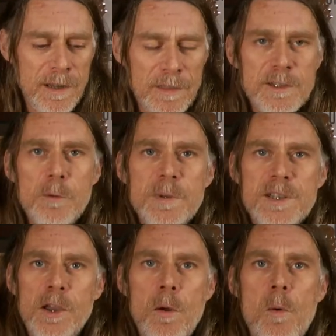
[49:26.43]
They told me
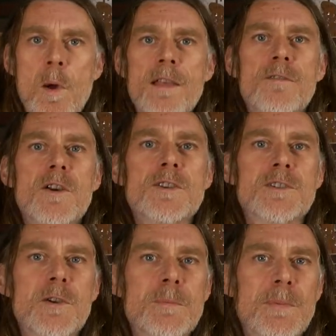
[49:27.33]
to go away the first
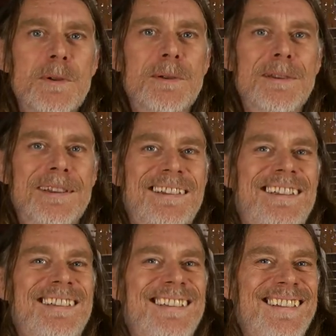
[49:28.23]
time. More
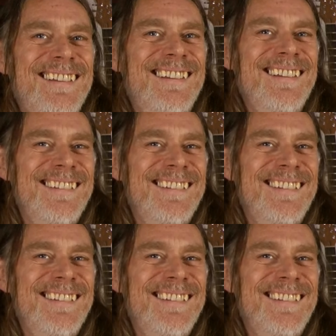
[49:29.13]
than once.